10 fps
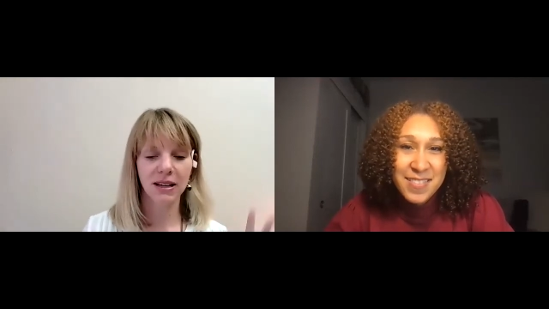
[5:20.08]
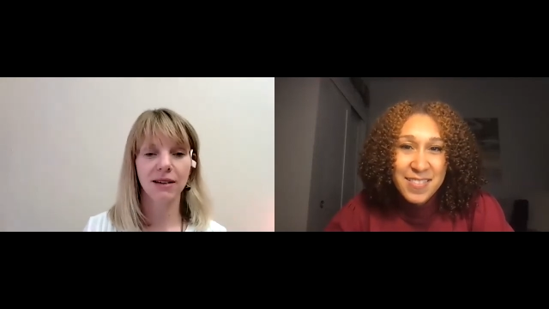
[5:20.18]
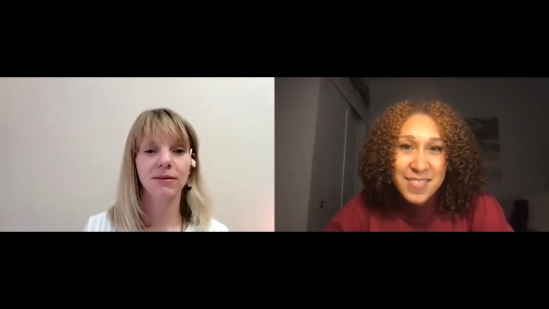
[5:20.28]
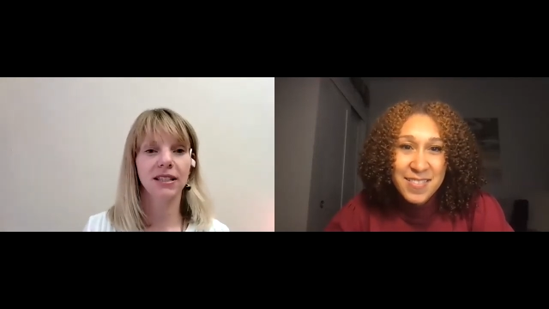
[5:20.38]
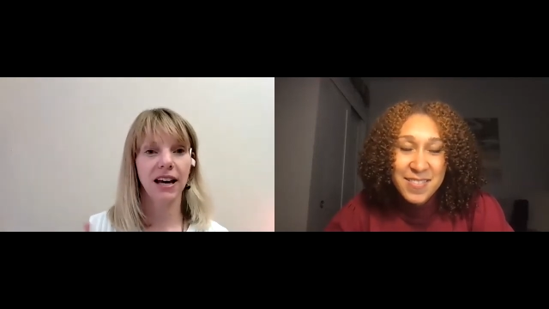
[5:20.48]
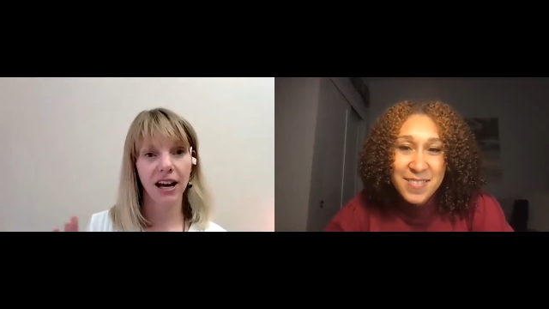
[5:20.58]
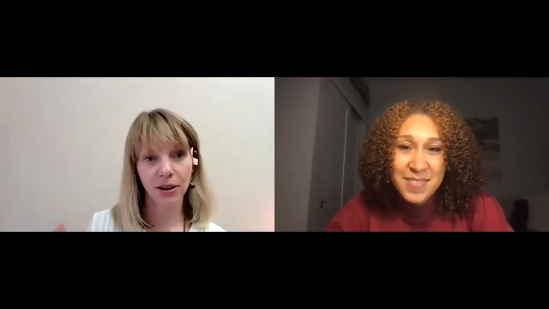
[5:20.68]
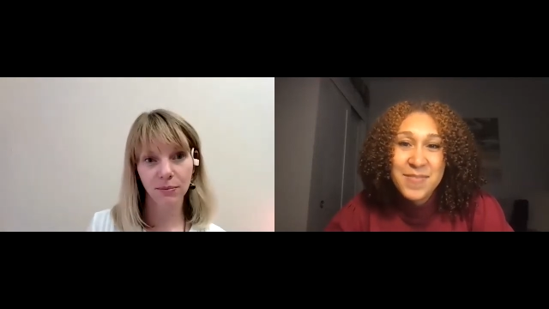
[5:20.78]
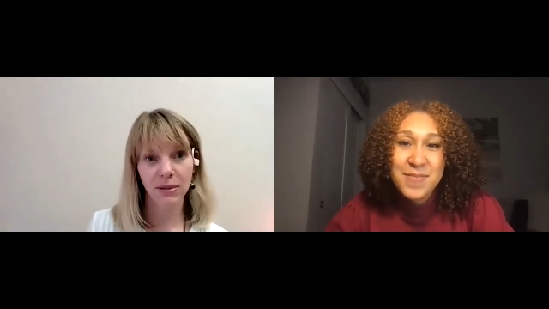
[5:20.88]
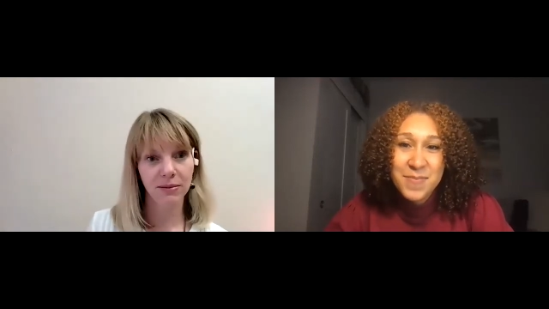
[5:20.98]
Speaker 1: being able to
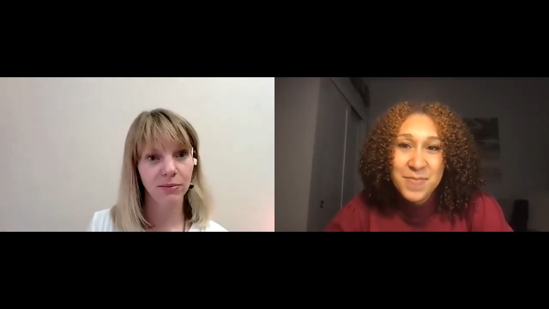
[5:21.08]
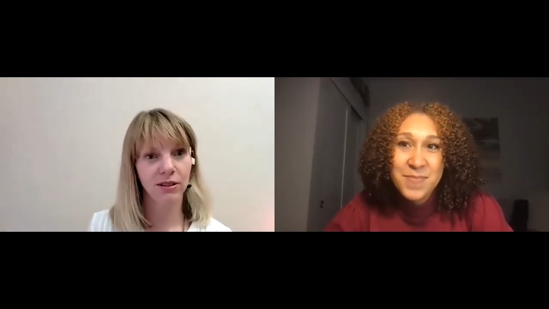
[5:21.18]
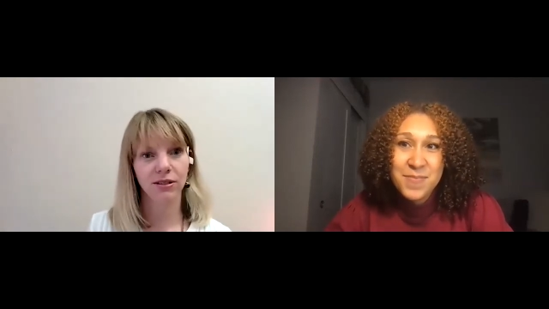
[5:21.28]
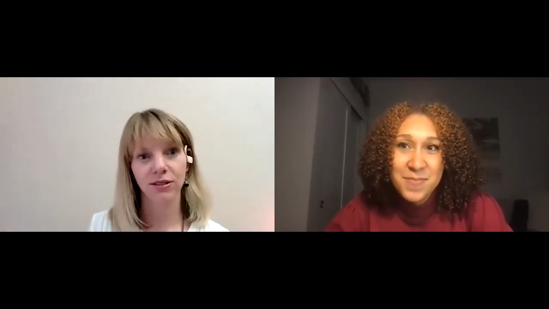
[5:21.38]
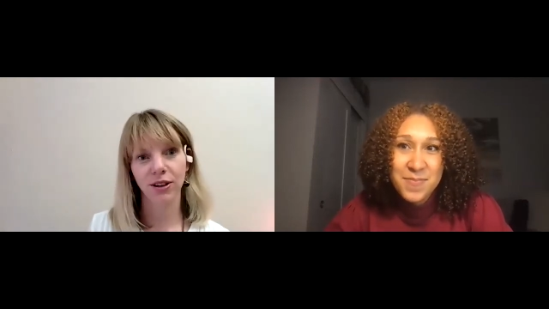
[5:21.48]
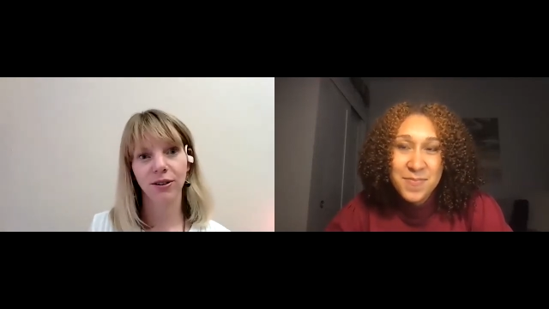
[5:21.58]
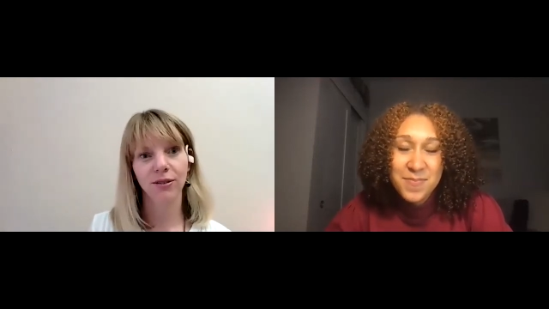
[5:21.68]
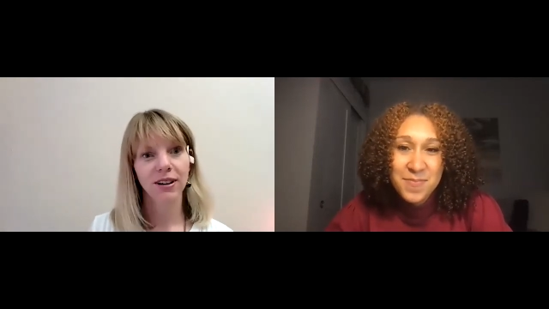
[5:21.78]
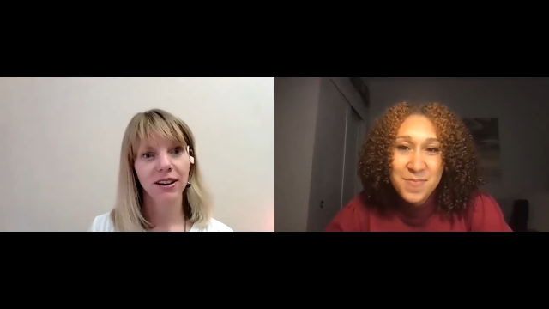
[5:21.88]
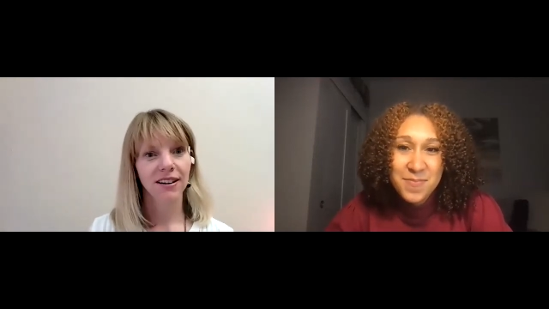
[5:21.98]
help people.
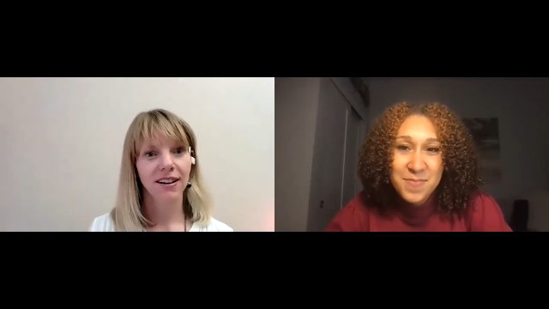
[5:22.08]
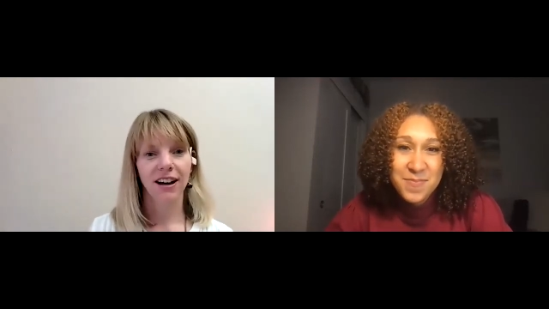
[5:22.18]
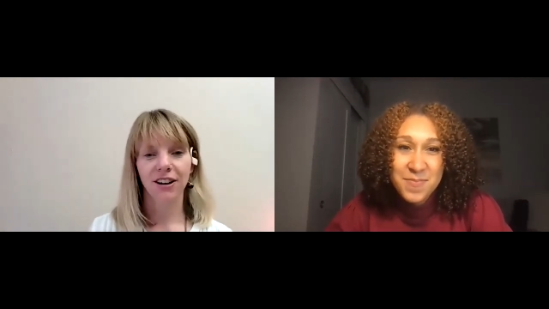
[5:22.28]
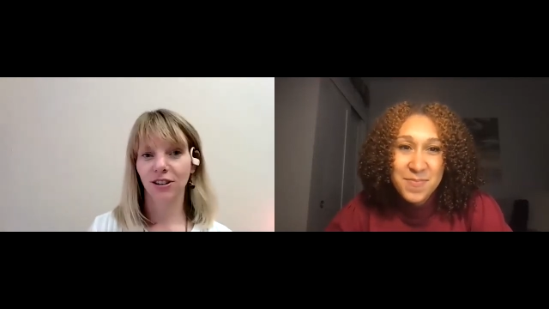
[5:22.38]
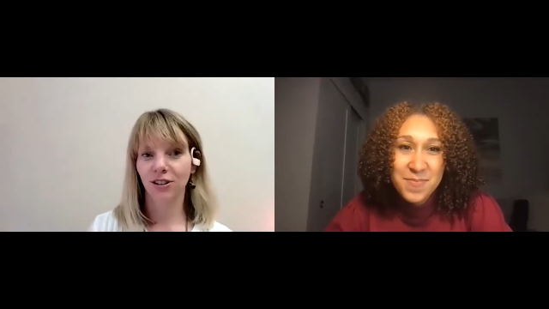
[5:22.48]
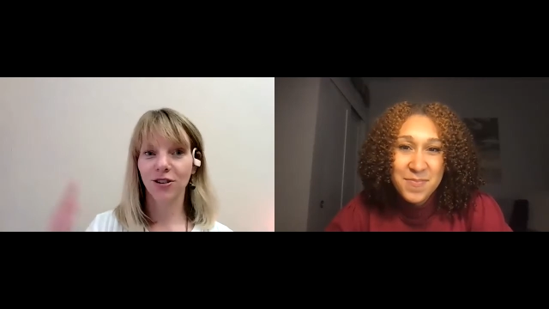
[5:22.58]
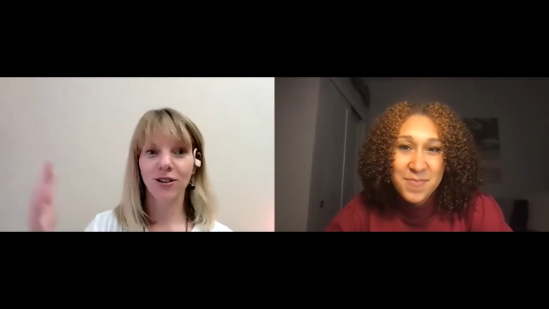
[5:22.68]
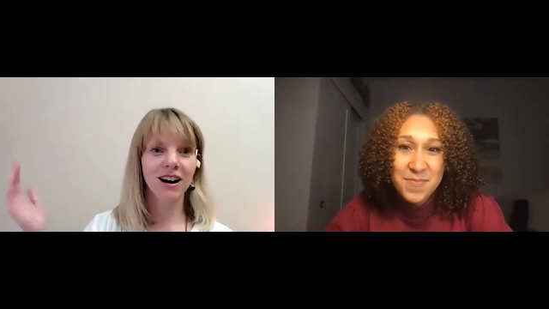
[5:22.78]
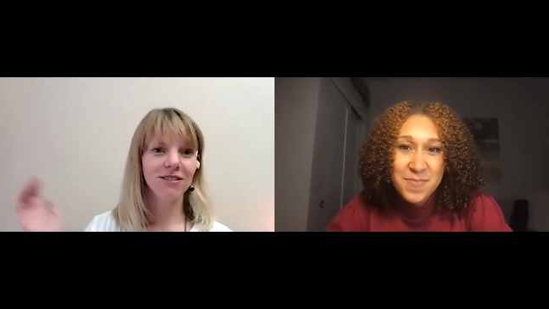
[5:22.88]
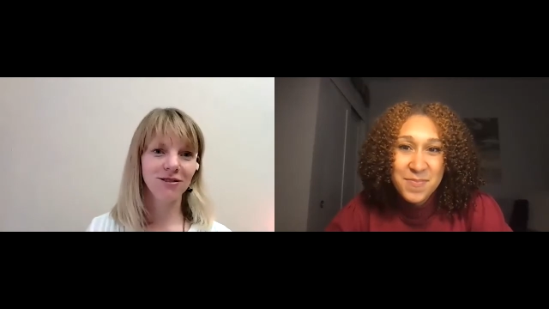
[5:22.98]
So I could
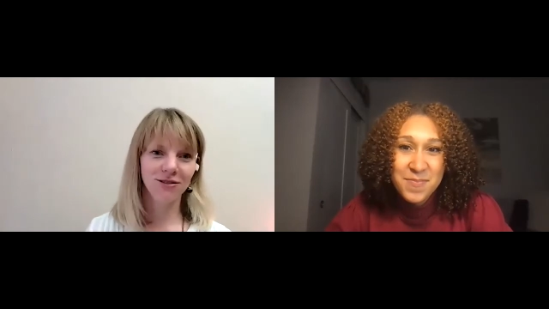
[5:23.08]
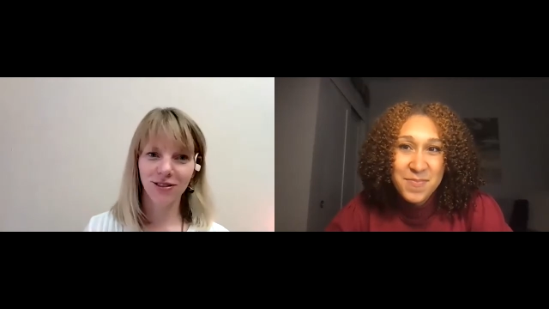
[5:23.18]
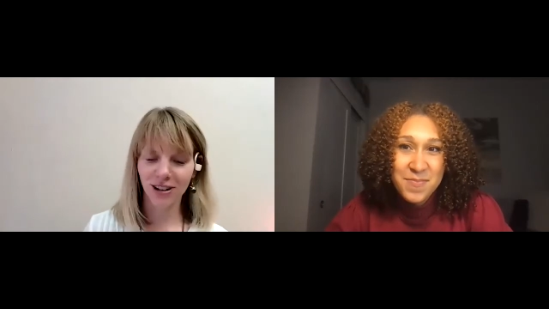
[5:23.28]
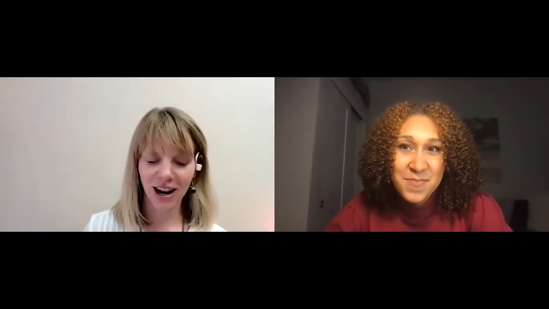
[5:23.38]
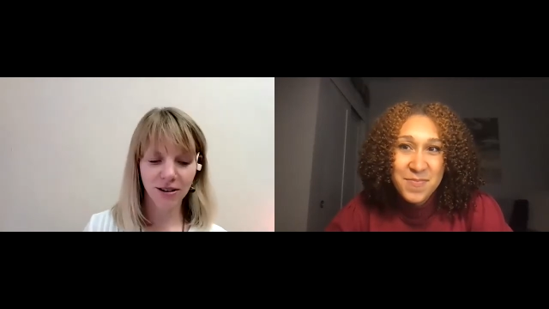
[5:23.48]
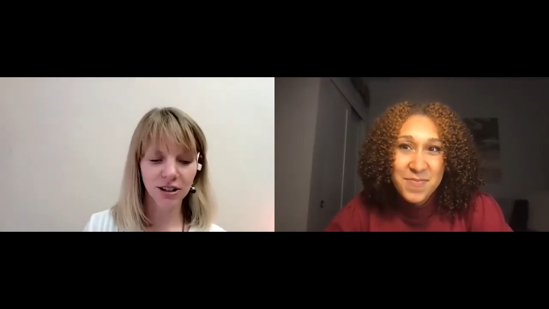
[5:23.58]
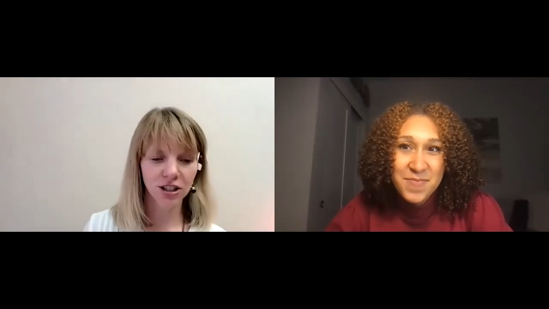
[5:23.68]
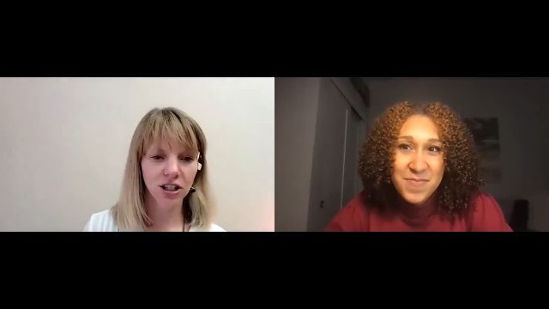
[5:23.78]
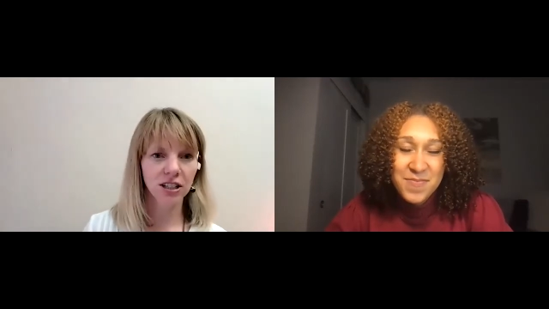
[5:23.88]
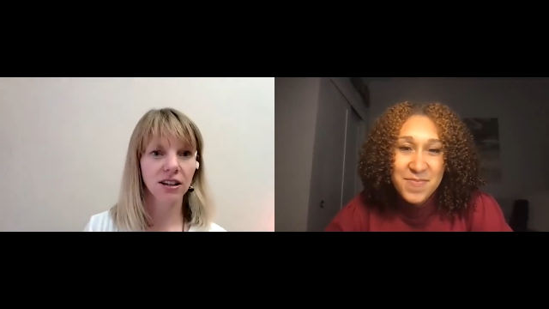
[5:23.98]
go off for
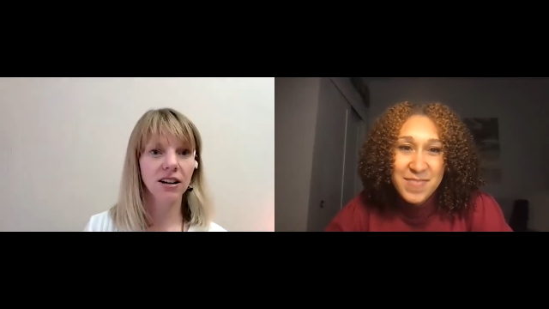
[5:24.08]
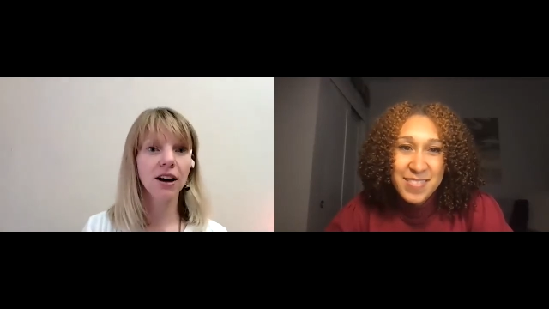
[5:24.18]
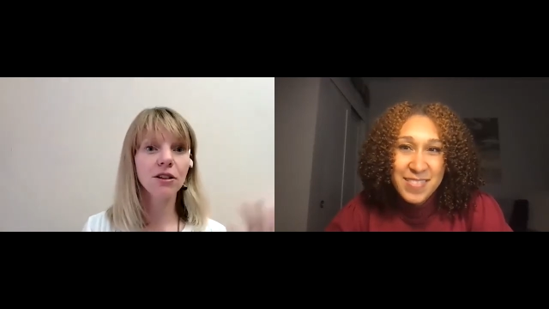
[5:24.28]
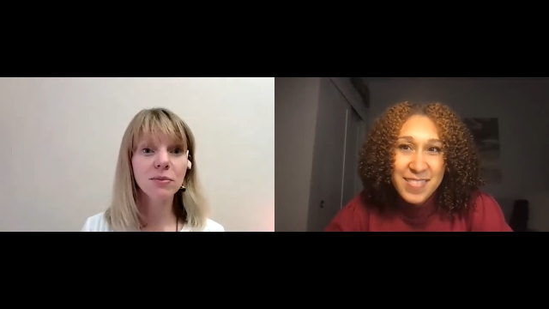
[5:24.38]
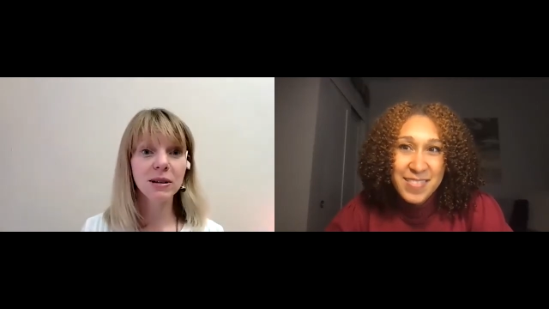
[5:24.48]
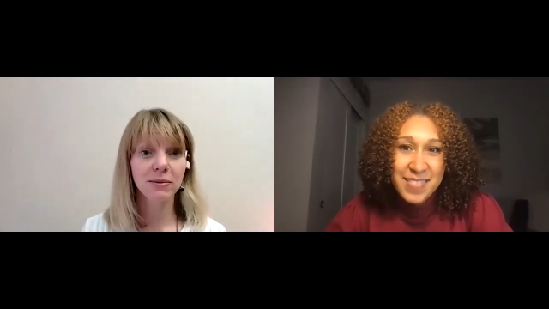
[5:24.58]
hours just on other